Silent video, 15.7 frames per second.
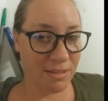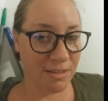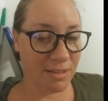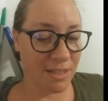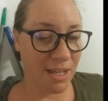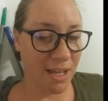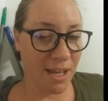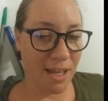
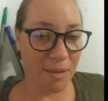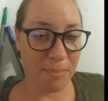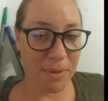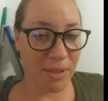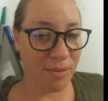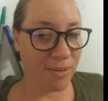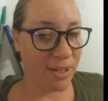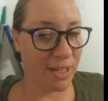It's not
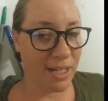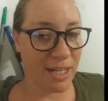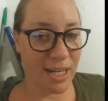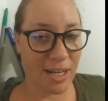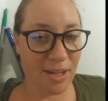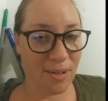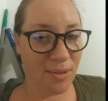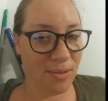happening right
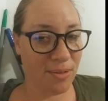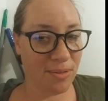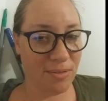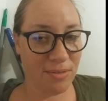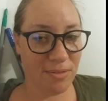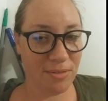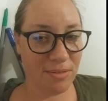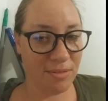now.
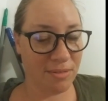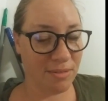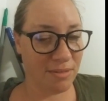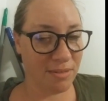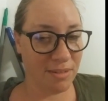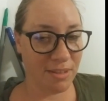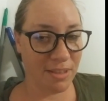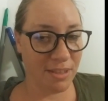
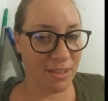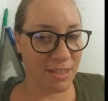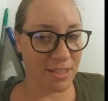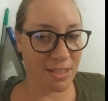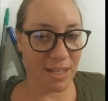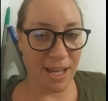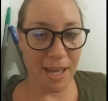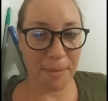
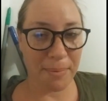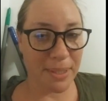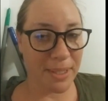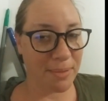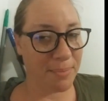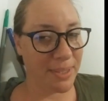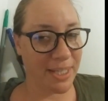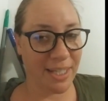It's not
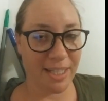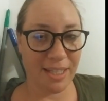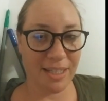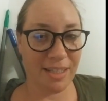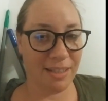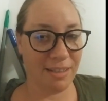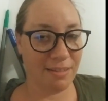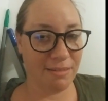happening to
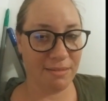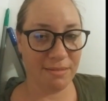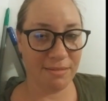me.